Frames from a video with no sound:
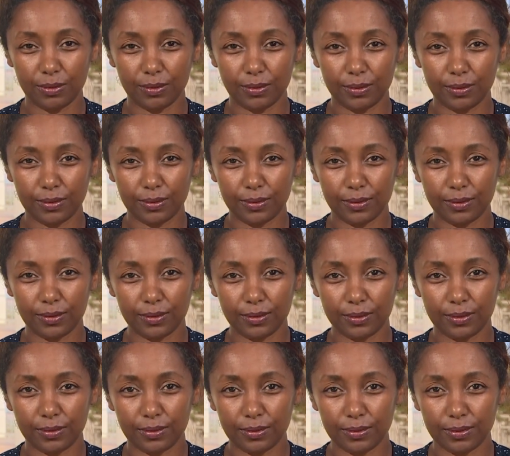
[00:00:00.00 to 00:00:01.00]
All right, Makda
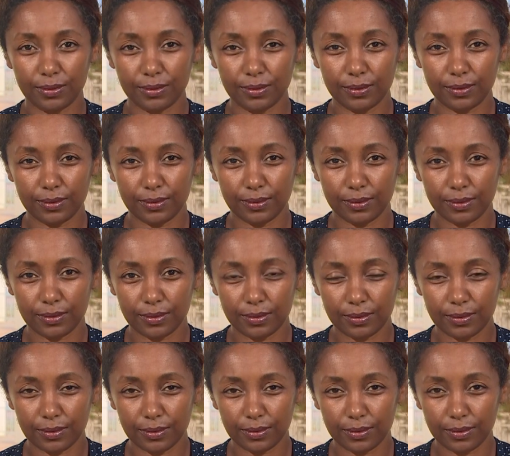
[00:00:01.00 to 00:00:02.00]
Ghebreslassie in Maui
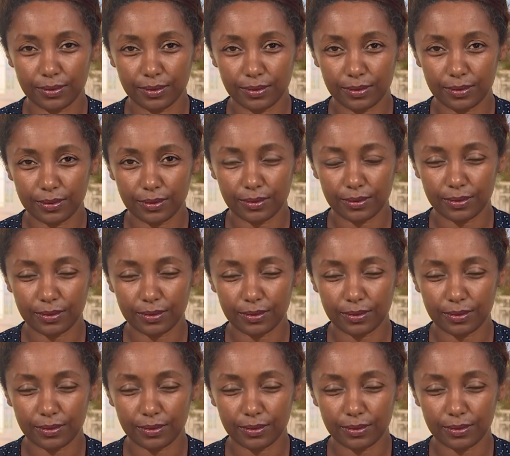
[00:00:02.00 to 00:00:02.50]
tonight. Thank you.